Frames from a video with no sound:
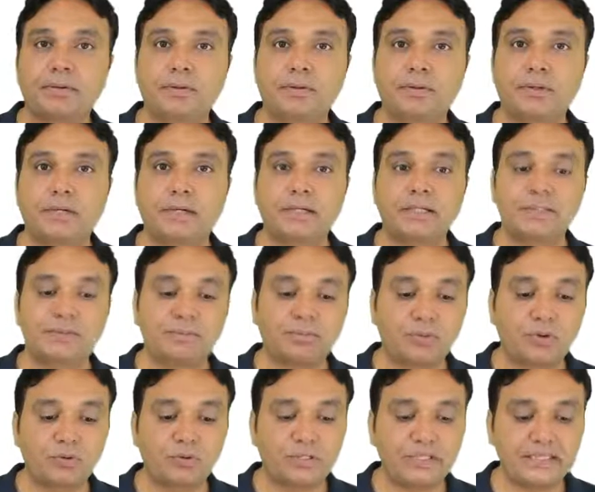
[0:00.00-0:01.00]
that is
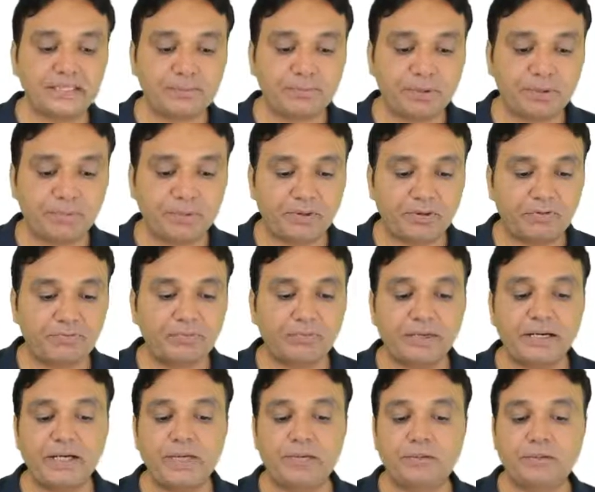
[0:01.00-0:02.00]
mock test paper of
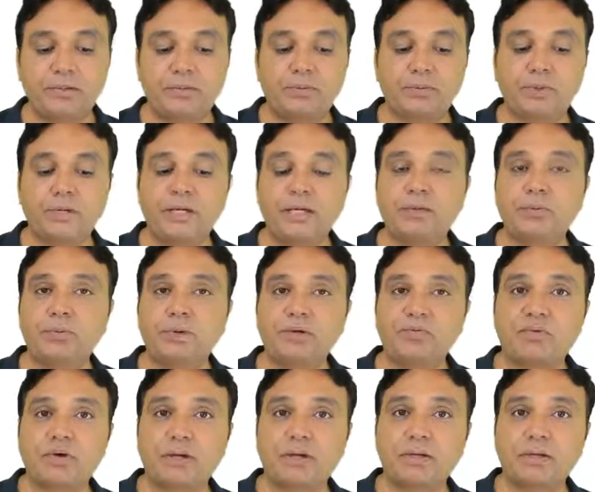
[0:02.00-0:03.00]
May
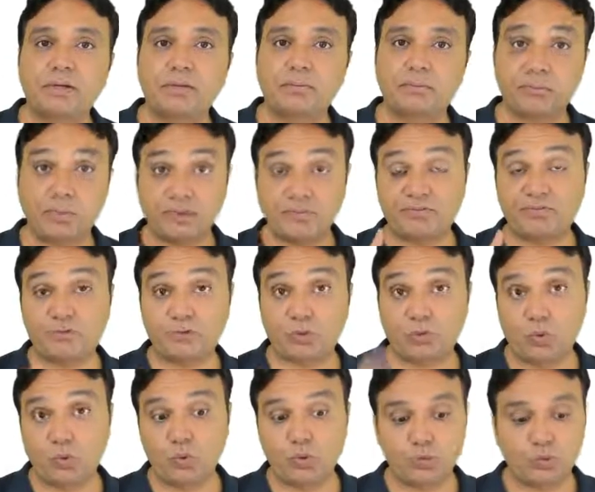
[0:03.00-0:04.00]
2021, but for the
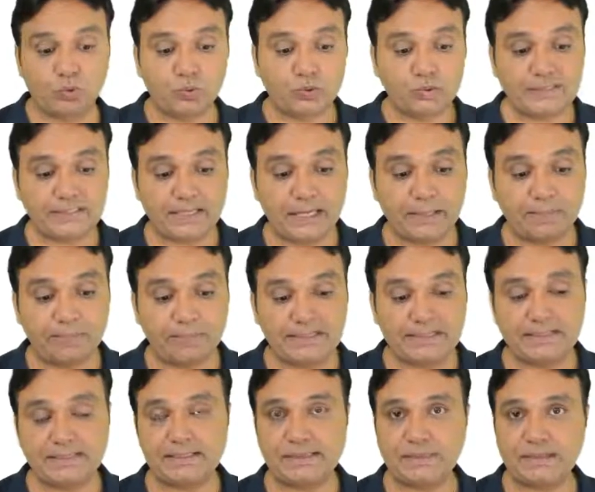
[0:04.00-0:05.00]
old course
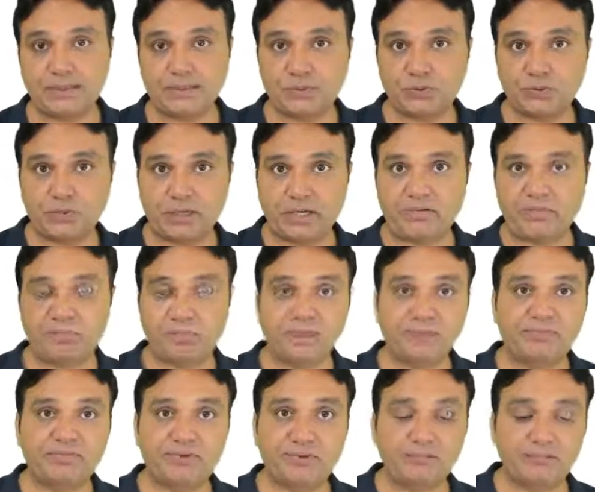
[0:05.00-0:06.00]
IPCC. So I have
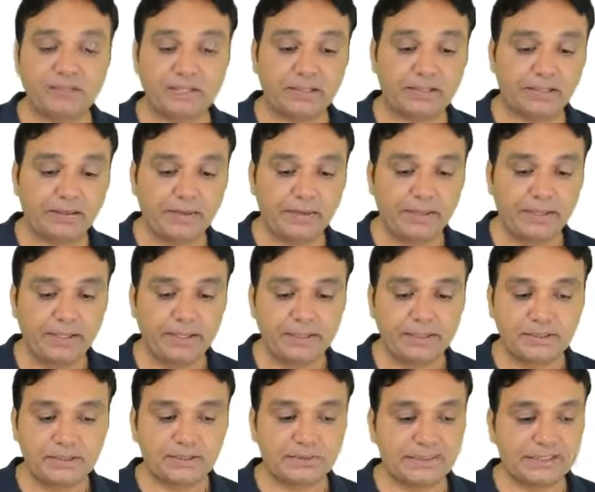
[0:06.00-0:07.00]
picked from there.
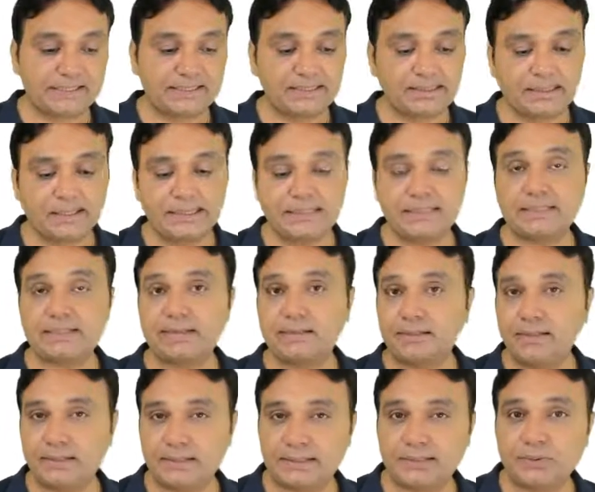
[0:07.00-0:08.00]
So this is a case
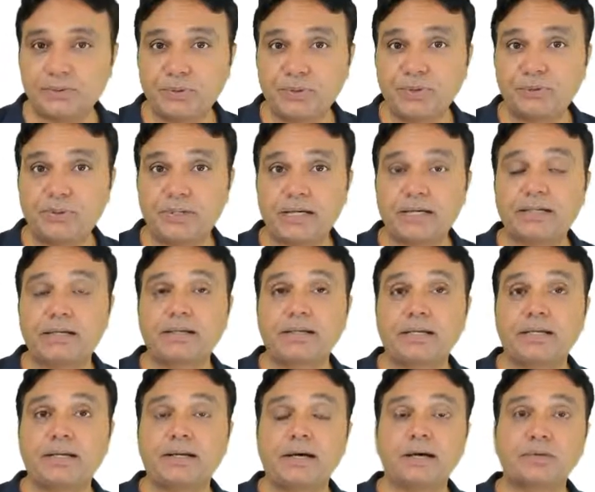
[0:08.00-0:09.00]
study. Let's go into that.
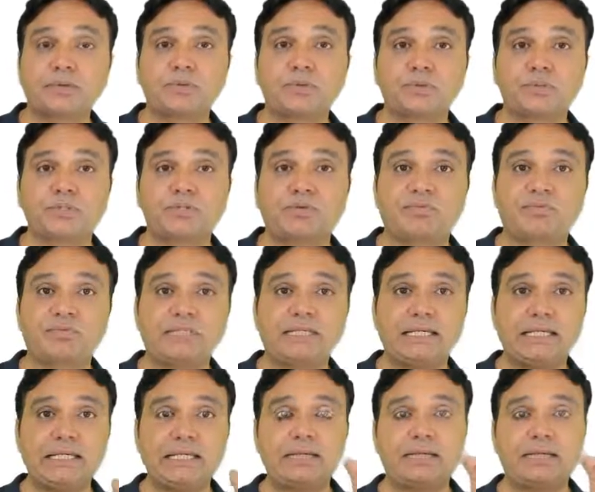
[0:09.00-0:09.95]
In our course, obviously,